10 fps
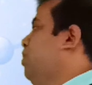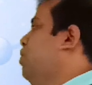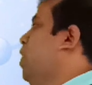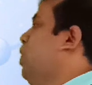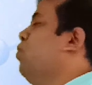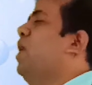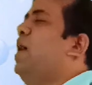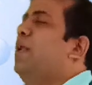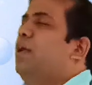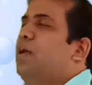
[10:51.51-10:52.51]
You have to
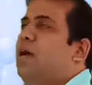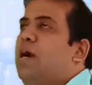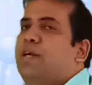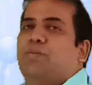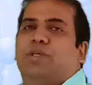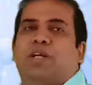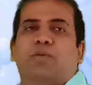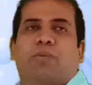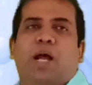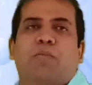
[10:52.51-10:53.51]
add artificially
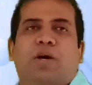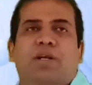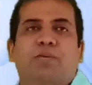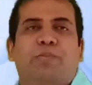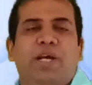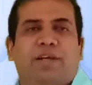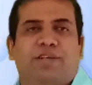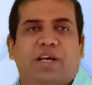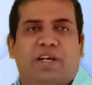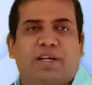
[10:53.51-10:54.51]
primer in
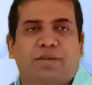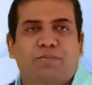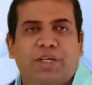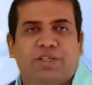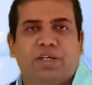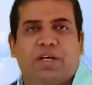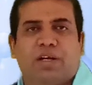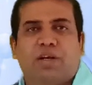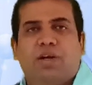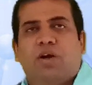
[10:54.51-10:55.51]
PCR
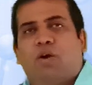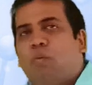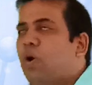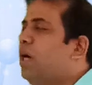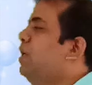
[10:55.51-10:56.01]
mixture, while